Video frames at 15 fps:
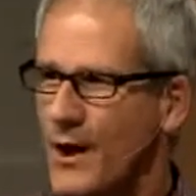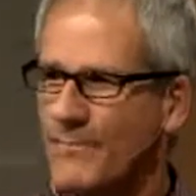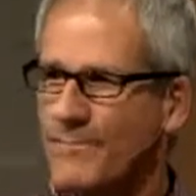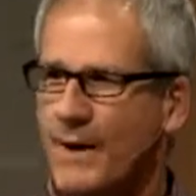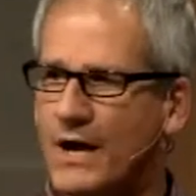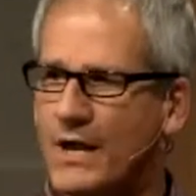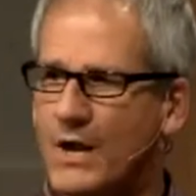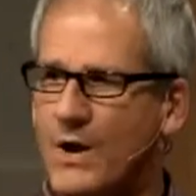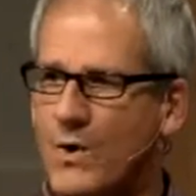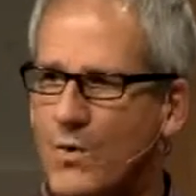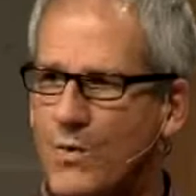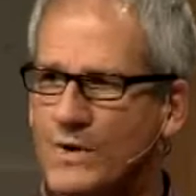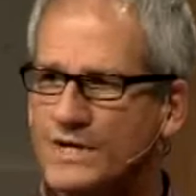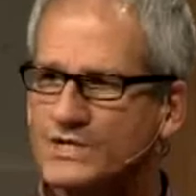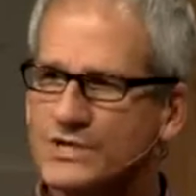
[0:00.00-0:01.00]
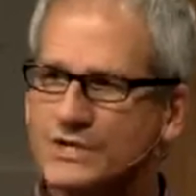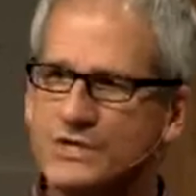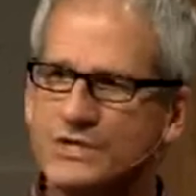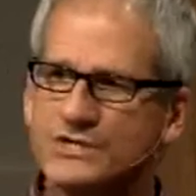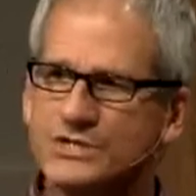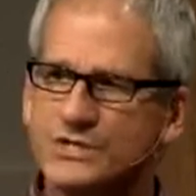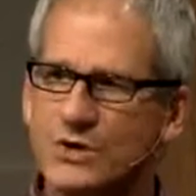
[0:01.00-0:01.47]
But we shouldn't
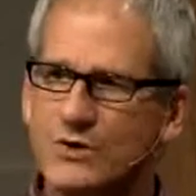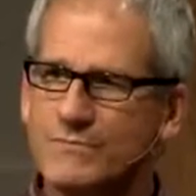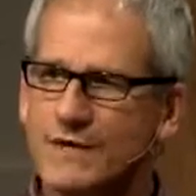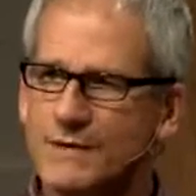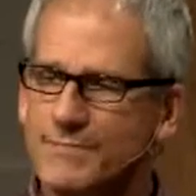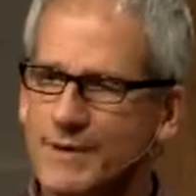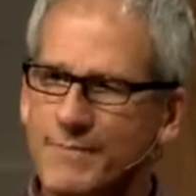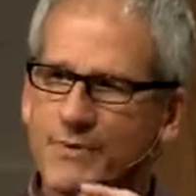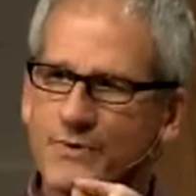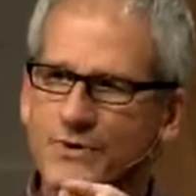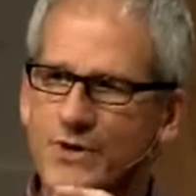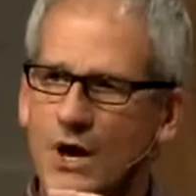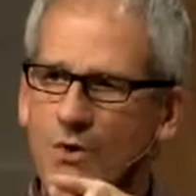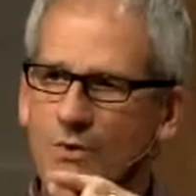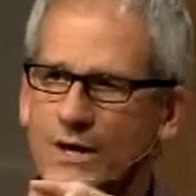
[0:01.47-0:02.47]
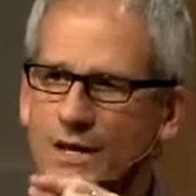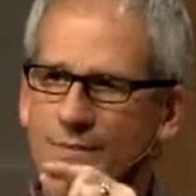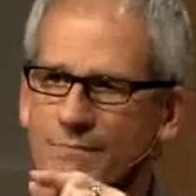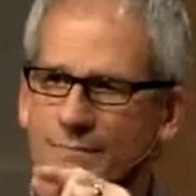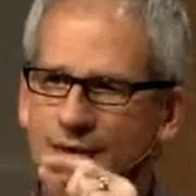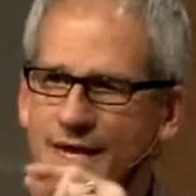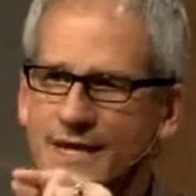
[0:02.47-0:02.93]
assume that people know what it
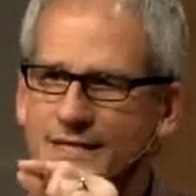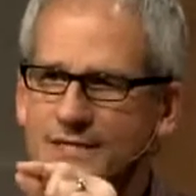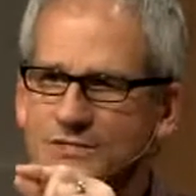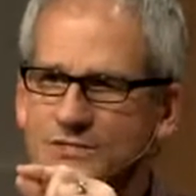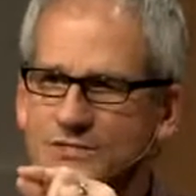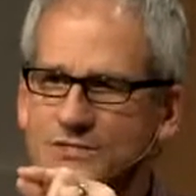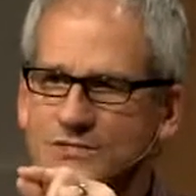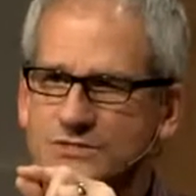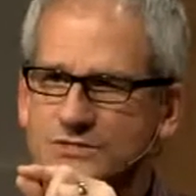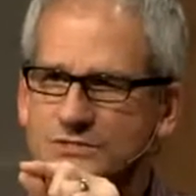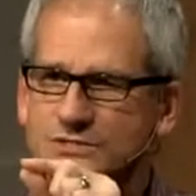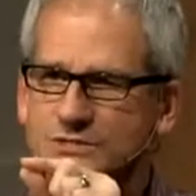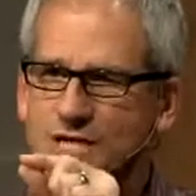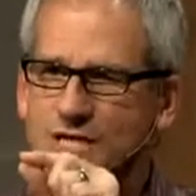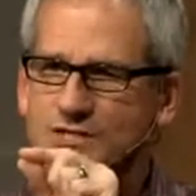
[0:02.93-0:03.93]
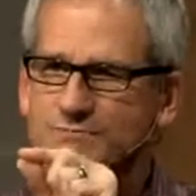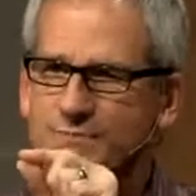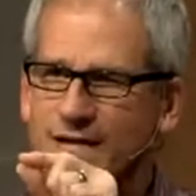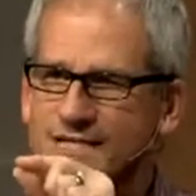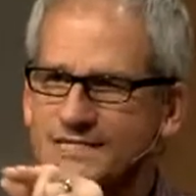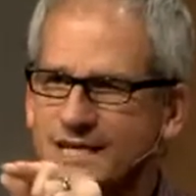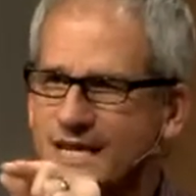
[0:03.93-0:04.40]
means just
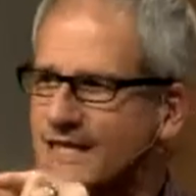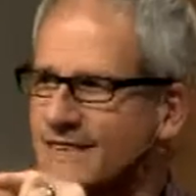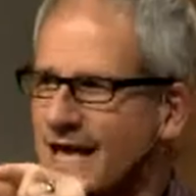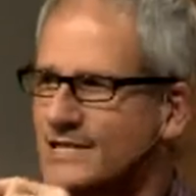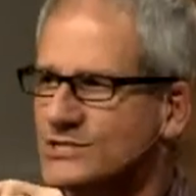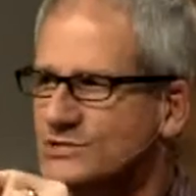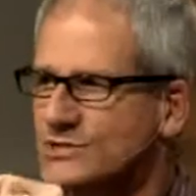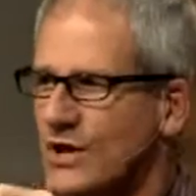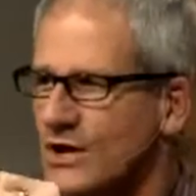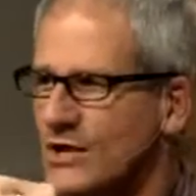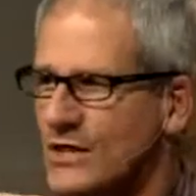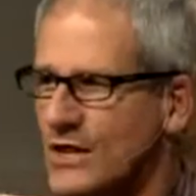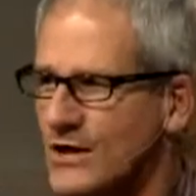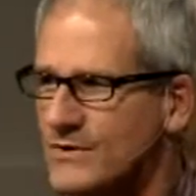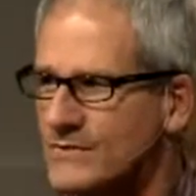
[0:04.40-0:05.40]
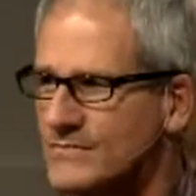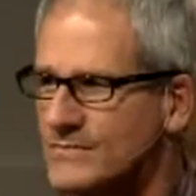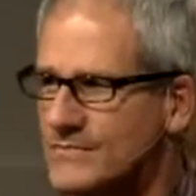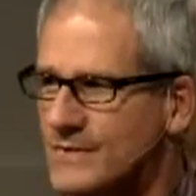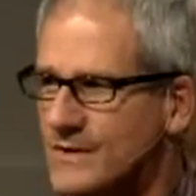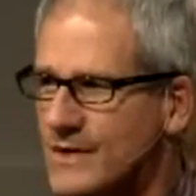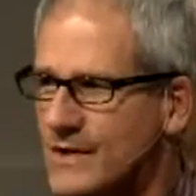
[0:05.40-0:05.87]
by singing that song alone.
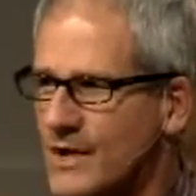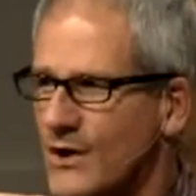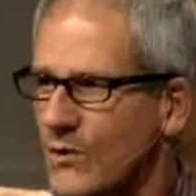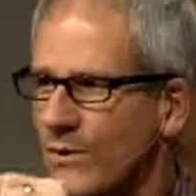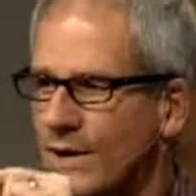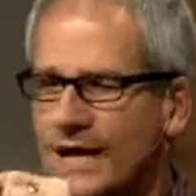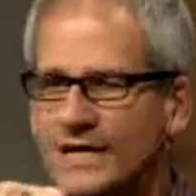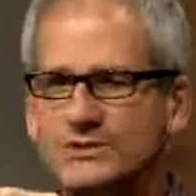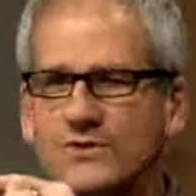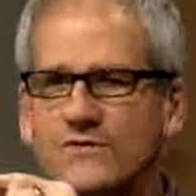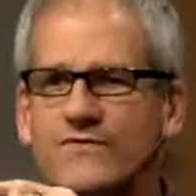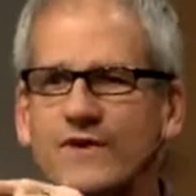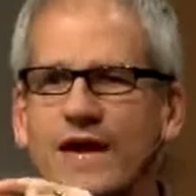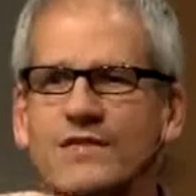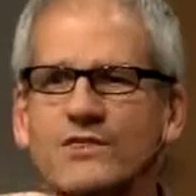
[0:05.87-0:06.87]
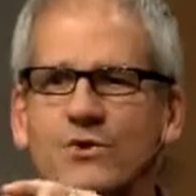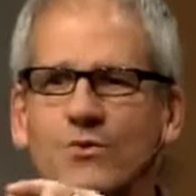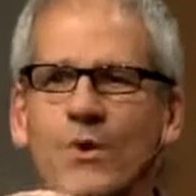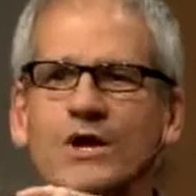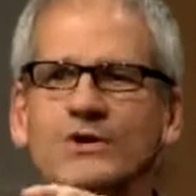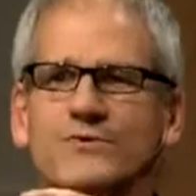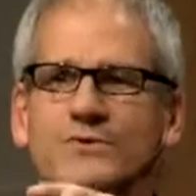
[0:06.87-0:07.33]
When I survey the
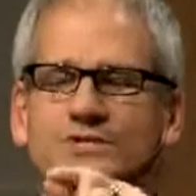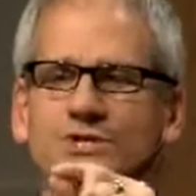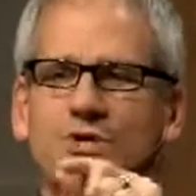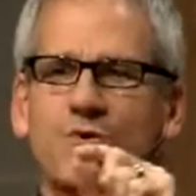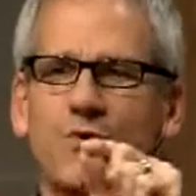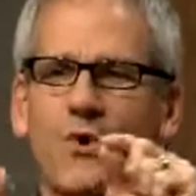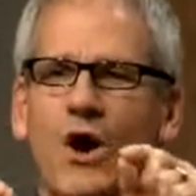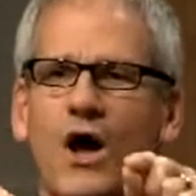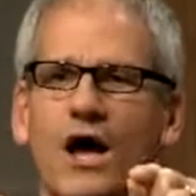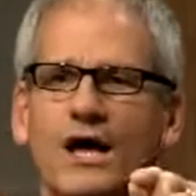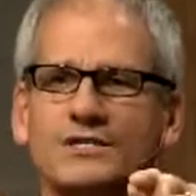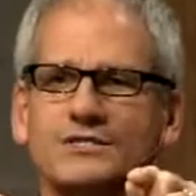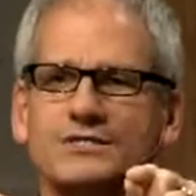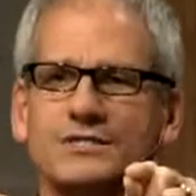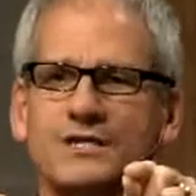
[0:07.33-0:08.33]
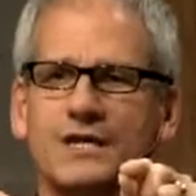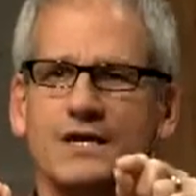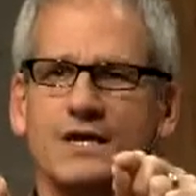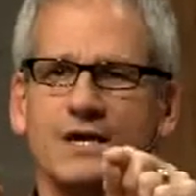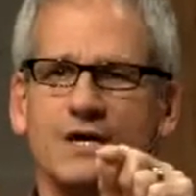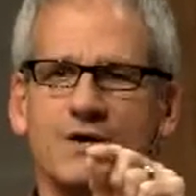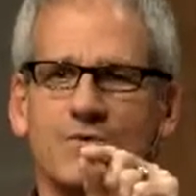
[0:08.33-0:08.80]
wondrous cross,
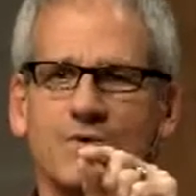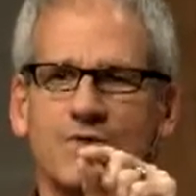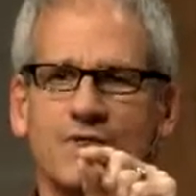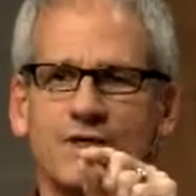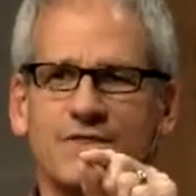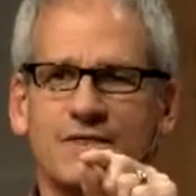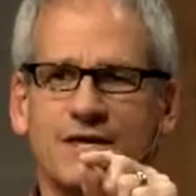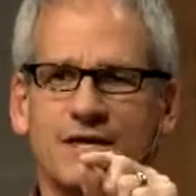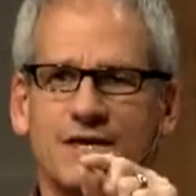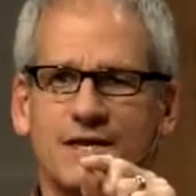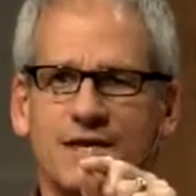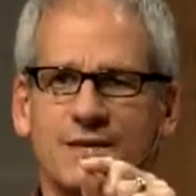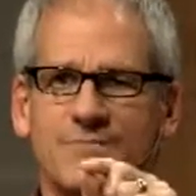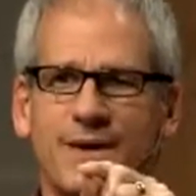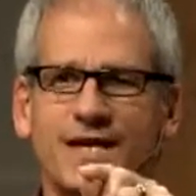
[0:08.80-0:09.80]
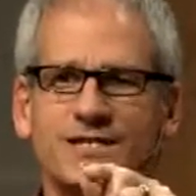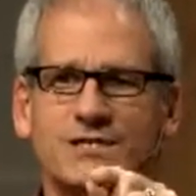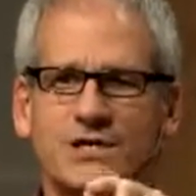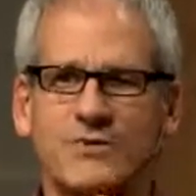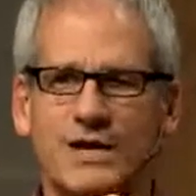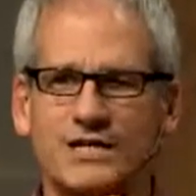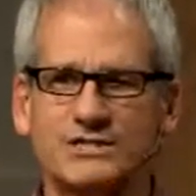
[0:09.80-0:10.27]
well, the, the, it begs the
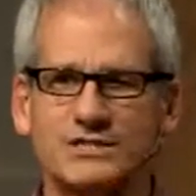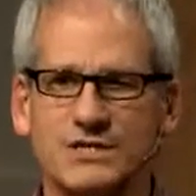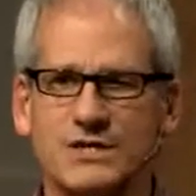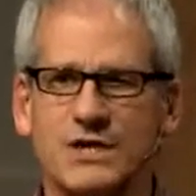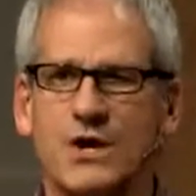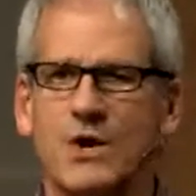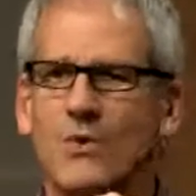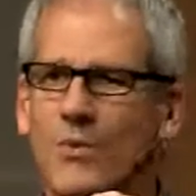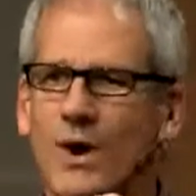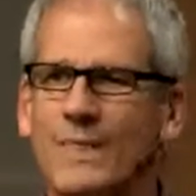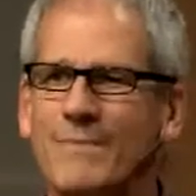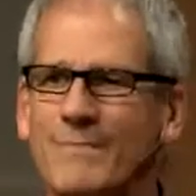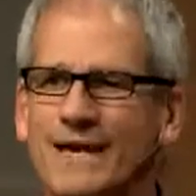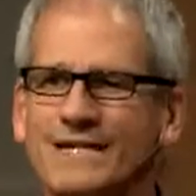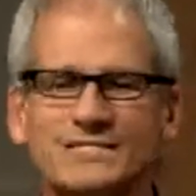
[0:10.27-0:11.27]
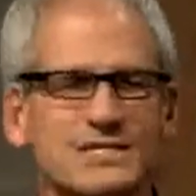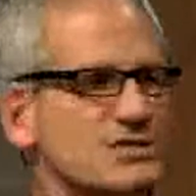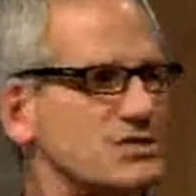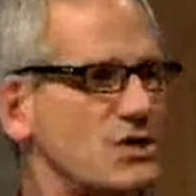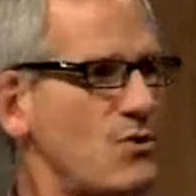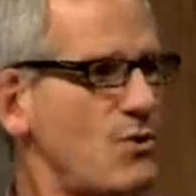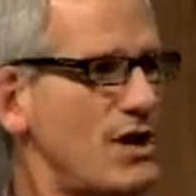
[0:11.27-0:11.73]
question what makes it
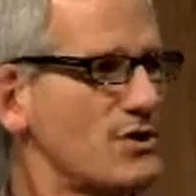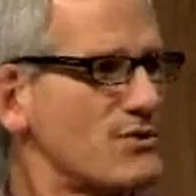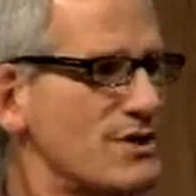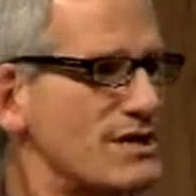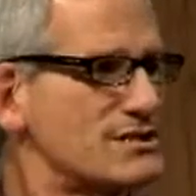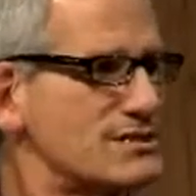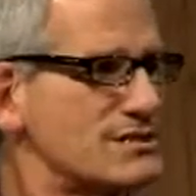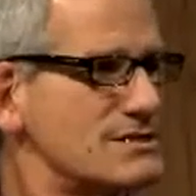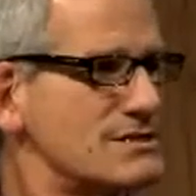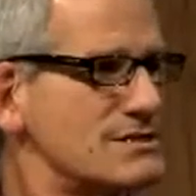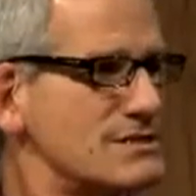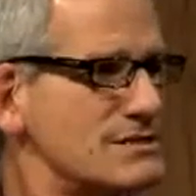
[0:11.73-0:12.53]
so wondrous?